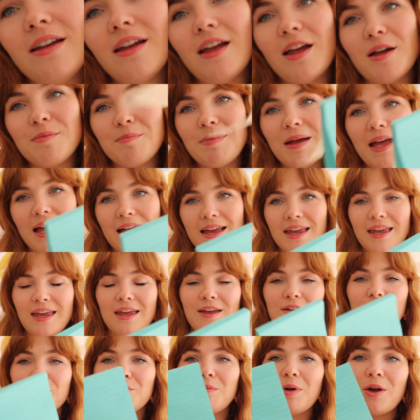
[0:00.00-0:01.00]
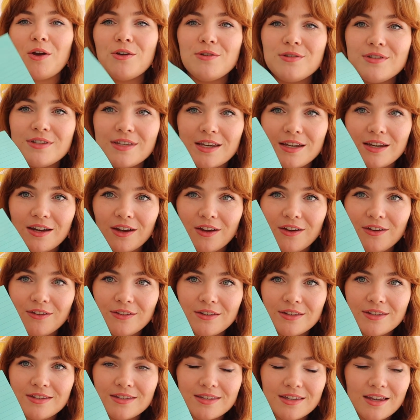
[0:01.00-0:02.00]
a packet of post-it
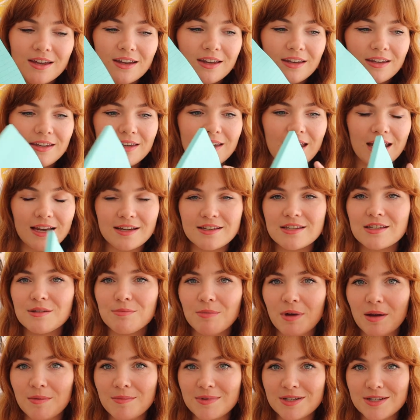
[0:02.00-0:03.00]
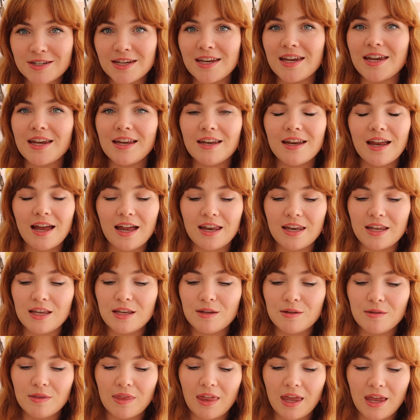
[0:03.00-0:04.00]
notes next to my machine and
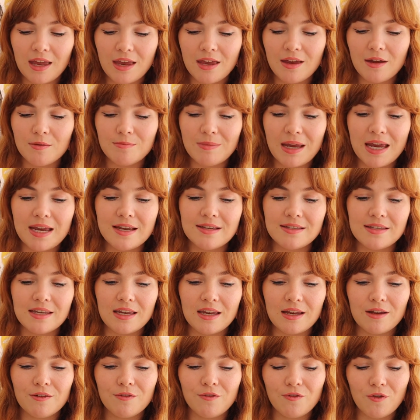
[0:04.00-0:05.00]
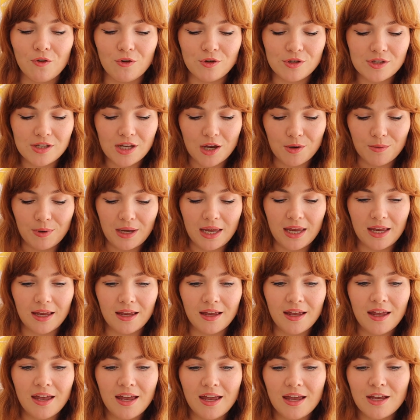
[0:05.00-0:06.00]
it, they're amazing for
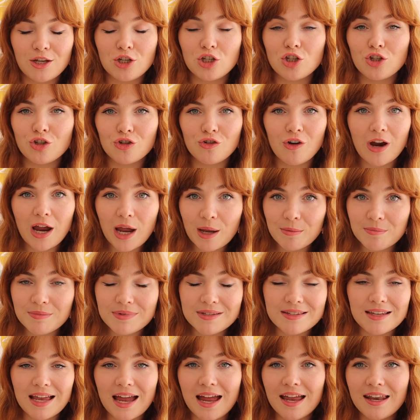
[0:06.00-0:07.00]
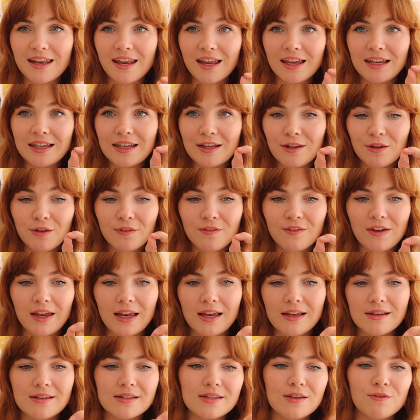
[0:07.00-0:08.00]
sewing straps and like little
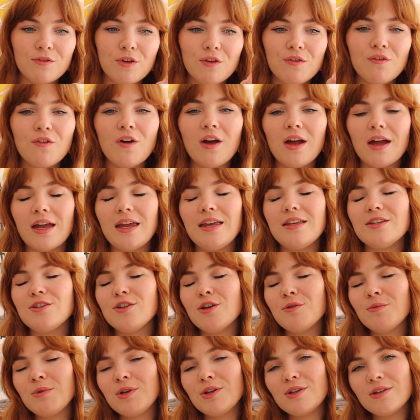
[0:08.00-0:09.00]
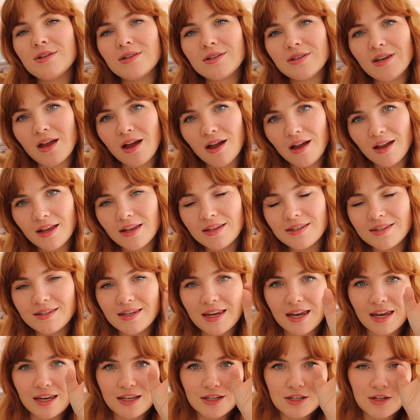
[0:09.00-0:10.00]
things if you find you know when you start a
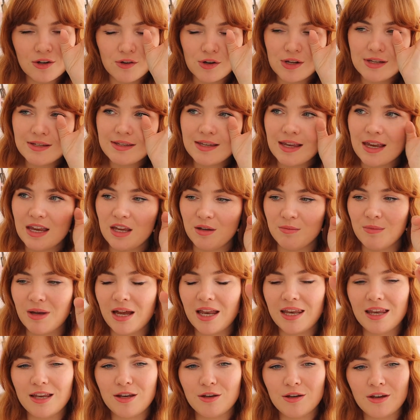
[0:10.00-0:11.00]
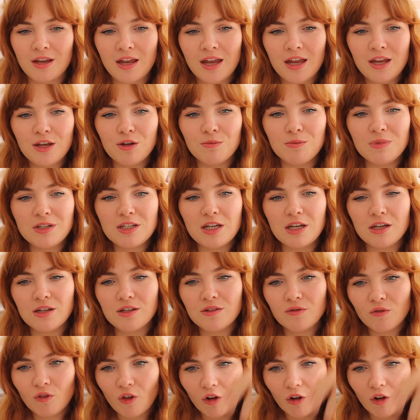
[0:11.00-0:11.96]
stitch on a seam and it your machine